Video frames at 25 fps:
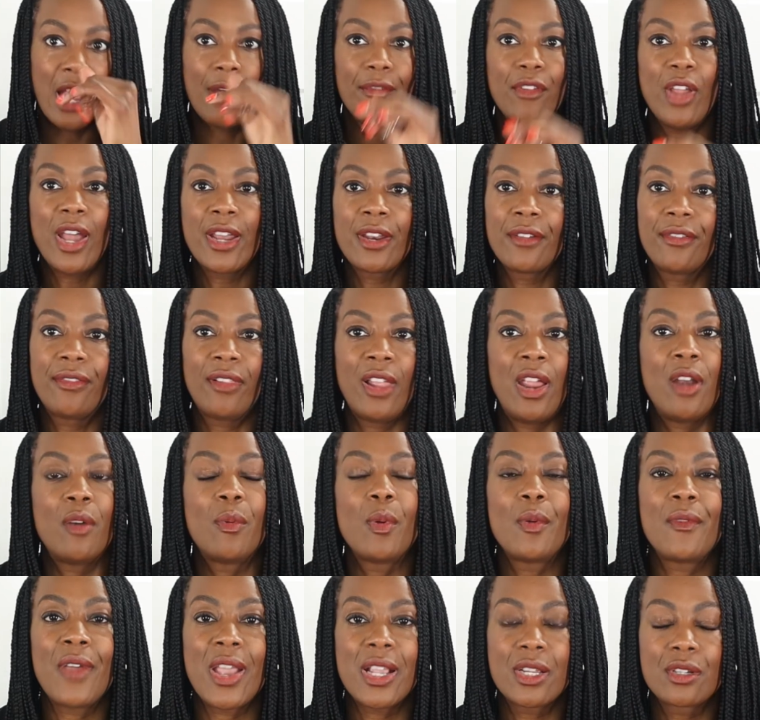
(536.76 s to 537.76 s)
I've not had a flare up
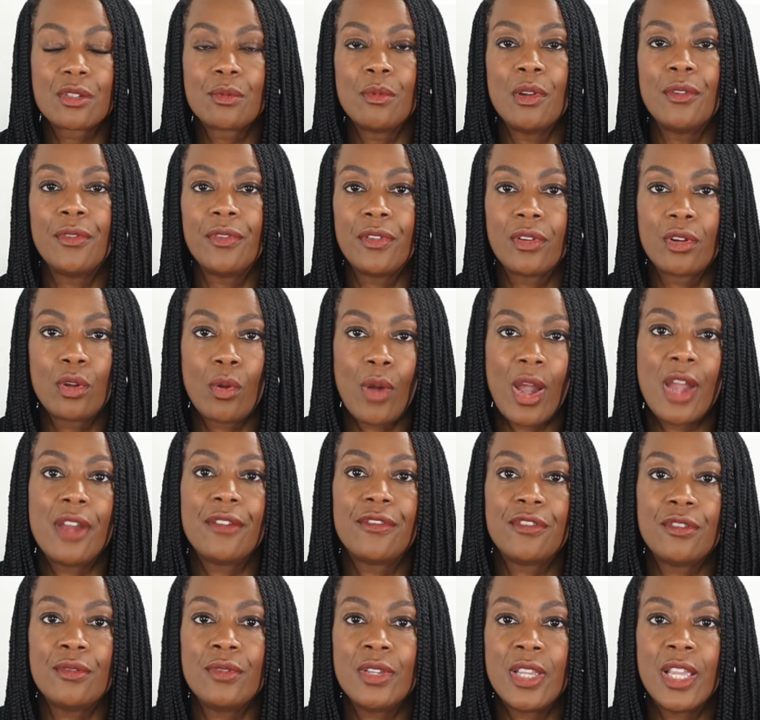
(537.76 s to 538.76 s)
of eczema for quite a
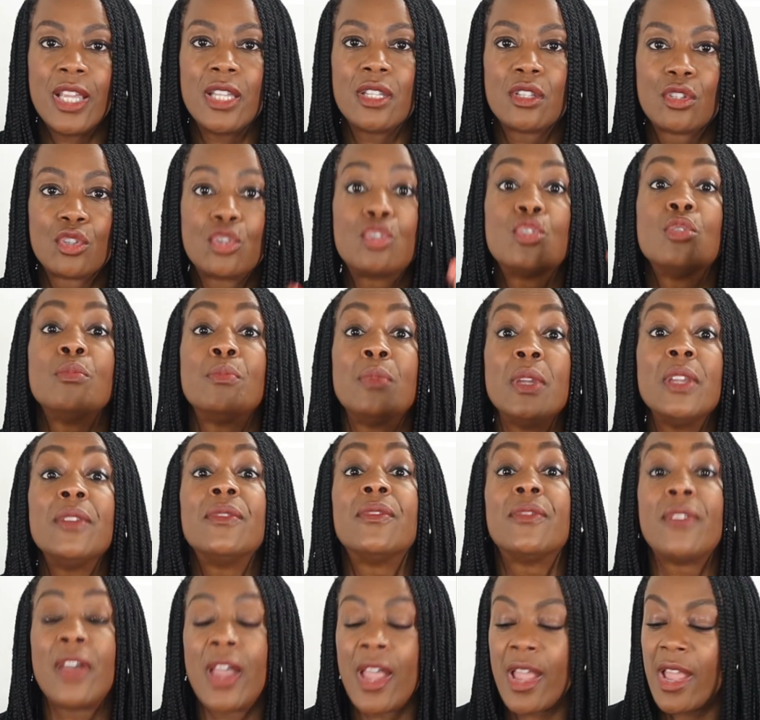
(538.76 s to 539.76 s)
few years, to be
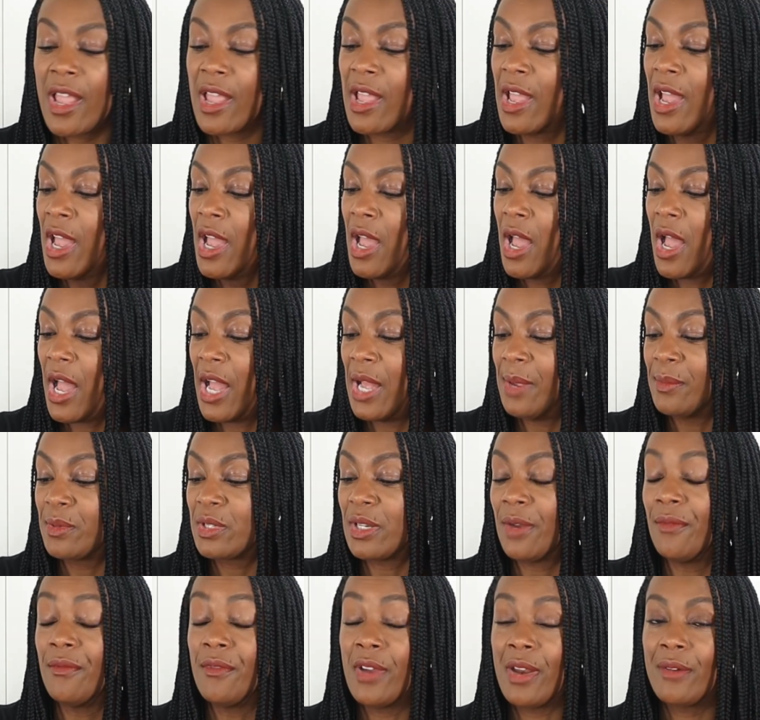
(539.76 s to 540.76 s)
fair, because
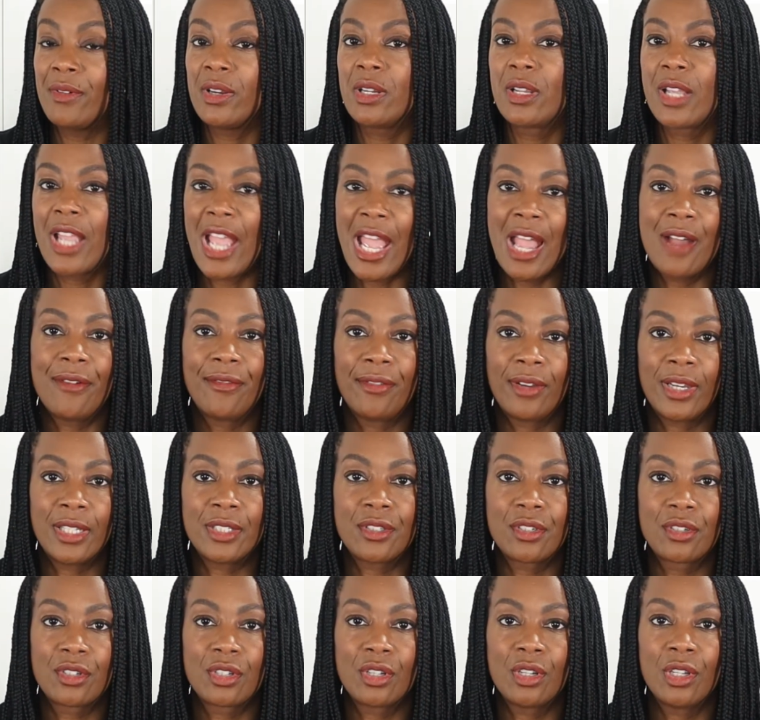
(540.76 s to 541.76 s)
I'm very careful
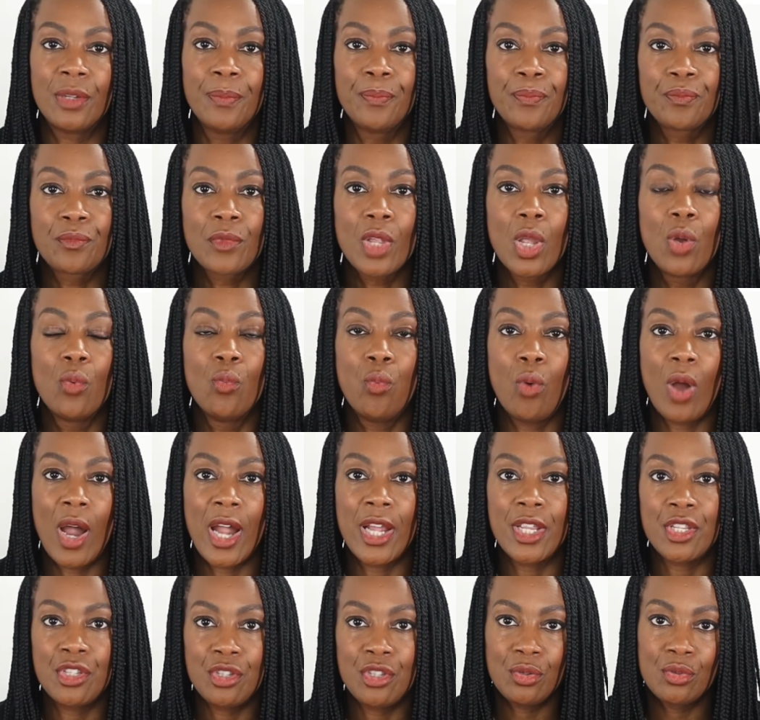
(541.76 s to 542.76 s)
as to what
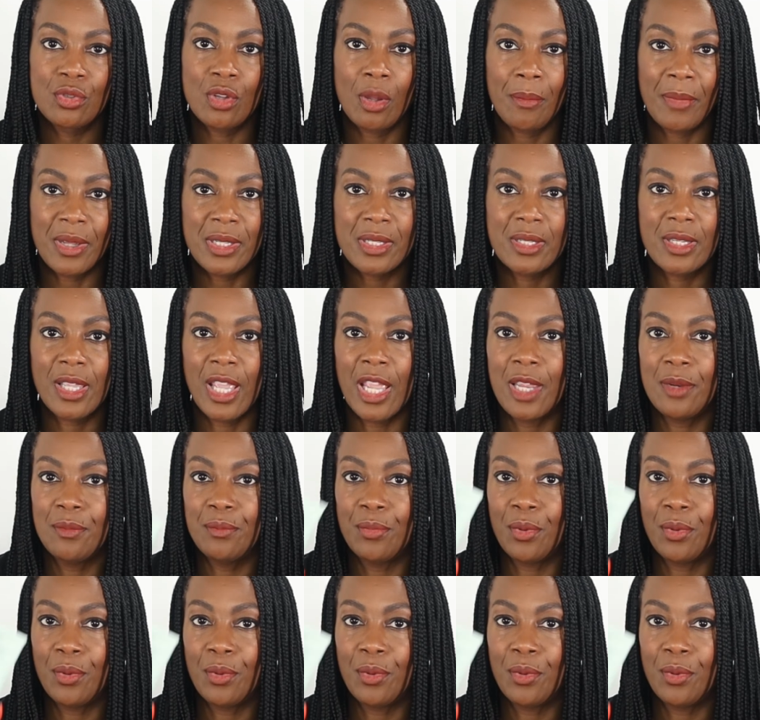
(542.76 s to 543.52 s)
I use on my skin.